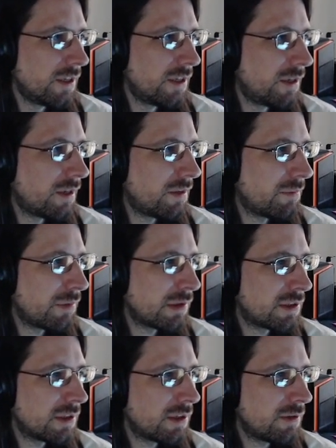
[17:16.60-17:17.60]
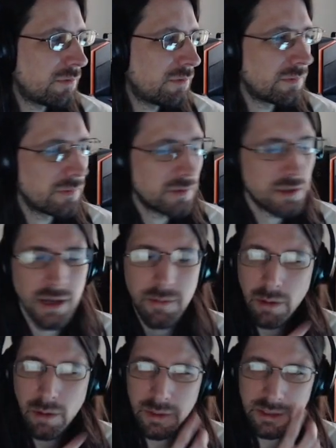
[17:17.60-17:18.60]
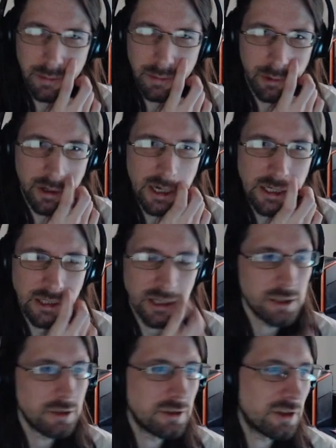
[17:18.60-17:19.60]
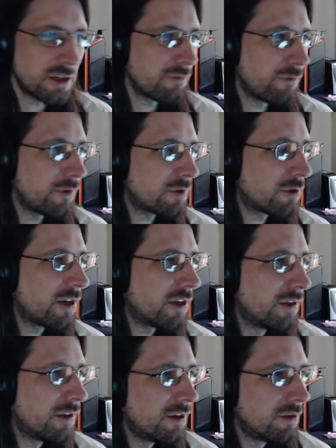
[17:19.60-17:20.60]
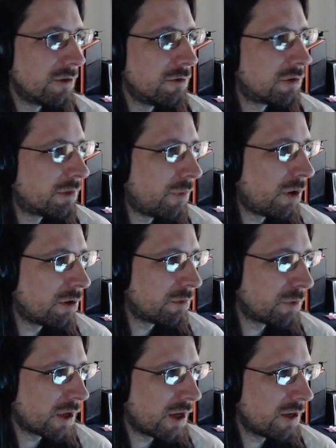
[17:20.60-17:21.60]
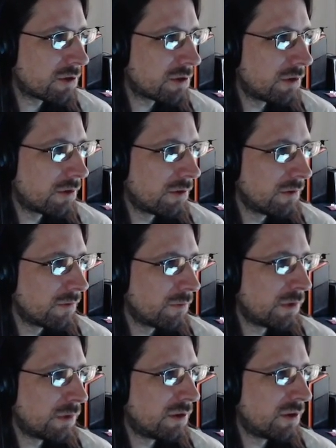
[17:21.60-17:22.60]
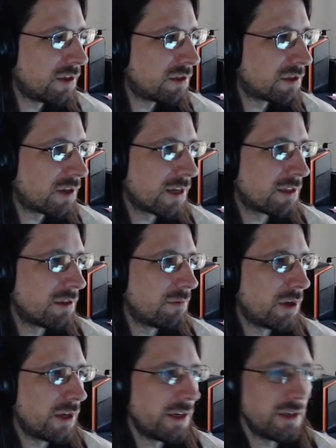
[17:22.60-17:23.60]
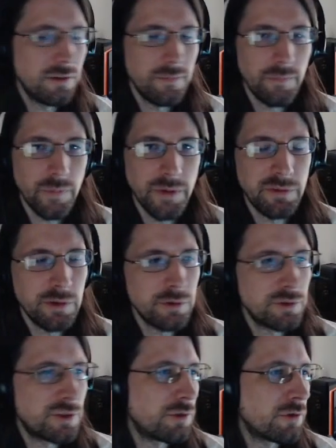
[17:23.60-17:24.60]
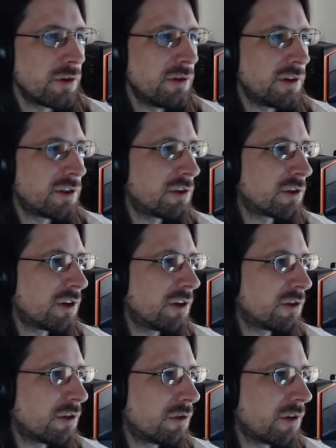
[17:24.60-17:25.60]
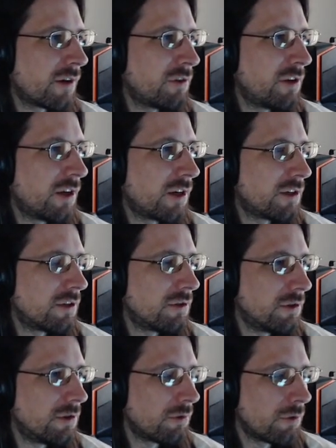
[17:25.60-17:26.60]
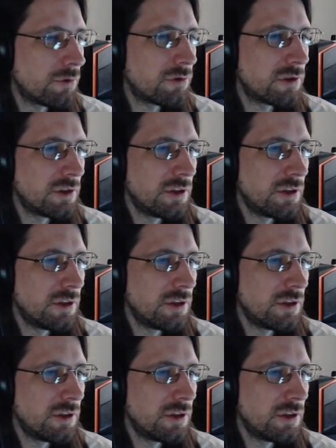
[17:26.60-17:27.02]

uh, but uh, because that might mess up our calculations. Like if we try to do some multiplication with these stats in mind, if they're zero, it's just going to turn everything into zeros,